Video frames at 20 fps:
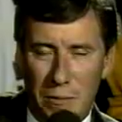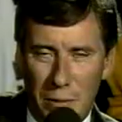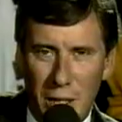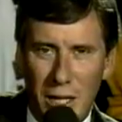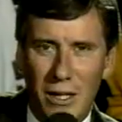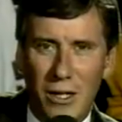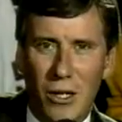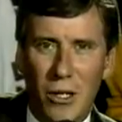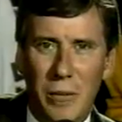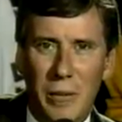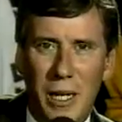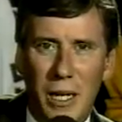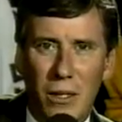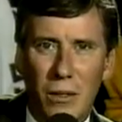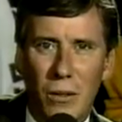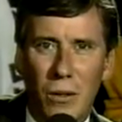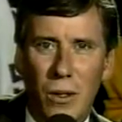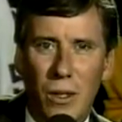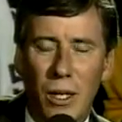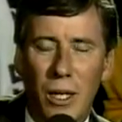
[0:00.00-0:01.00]
Playing the
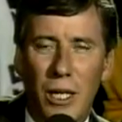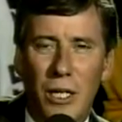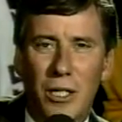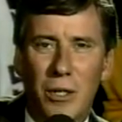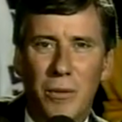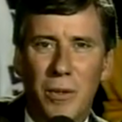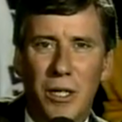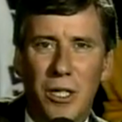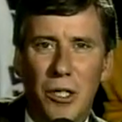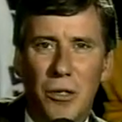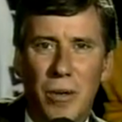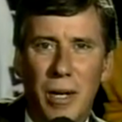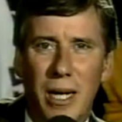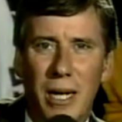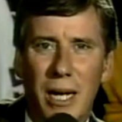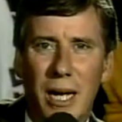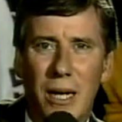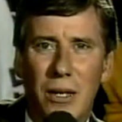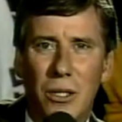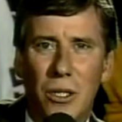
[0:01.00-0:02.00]
Quebec Nordiques, and with us
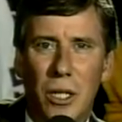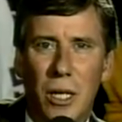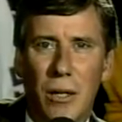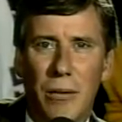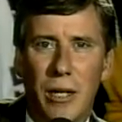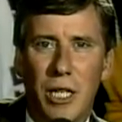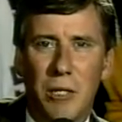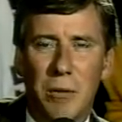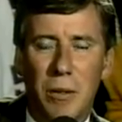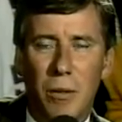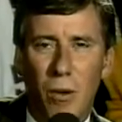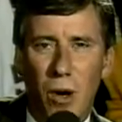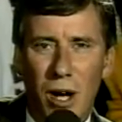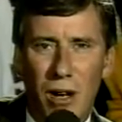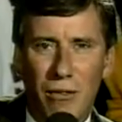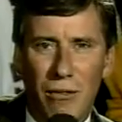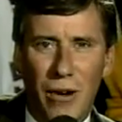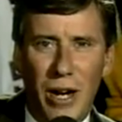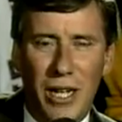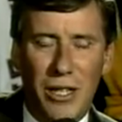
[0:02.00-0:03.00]
right now, center iceman
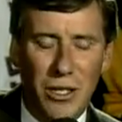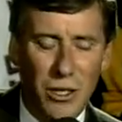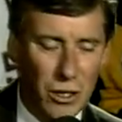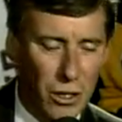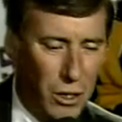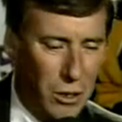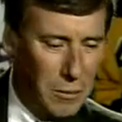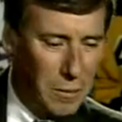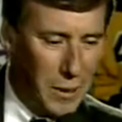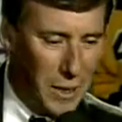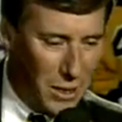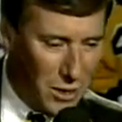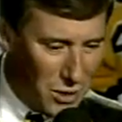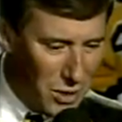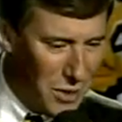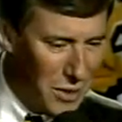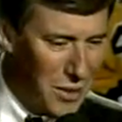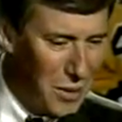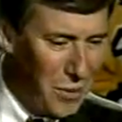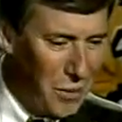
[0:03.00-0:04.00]
Ron Francis of the
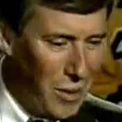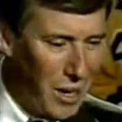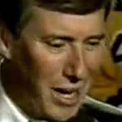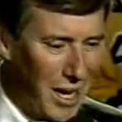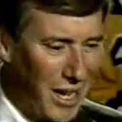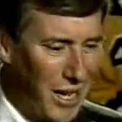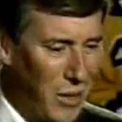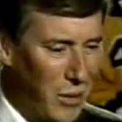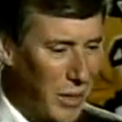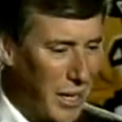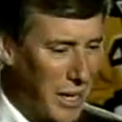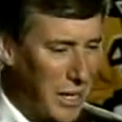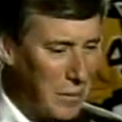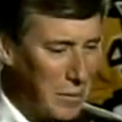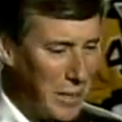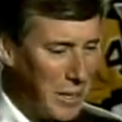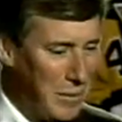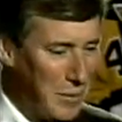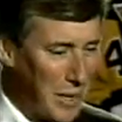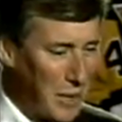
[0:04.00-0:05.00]
Pens. Ronnie, I know it
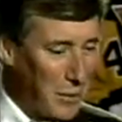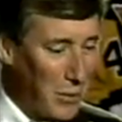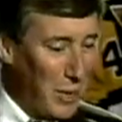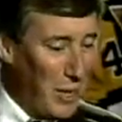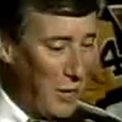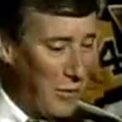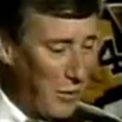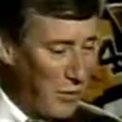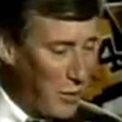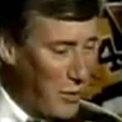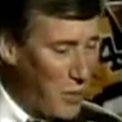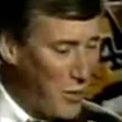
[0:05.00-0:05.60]
had to be a big relief for